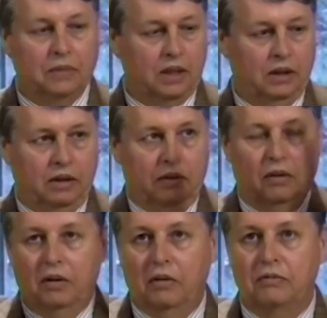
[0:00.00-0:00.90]
the
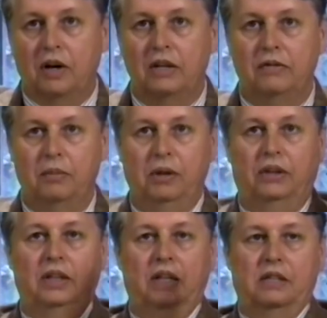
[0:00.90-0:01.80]
front of the
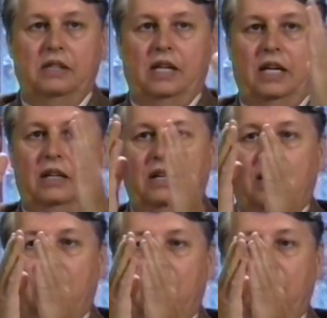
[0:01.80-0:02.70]
building is like
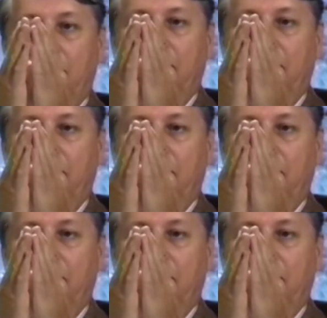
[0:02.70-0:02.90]
uh,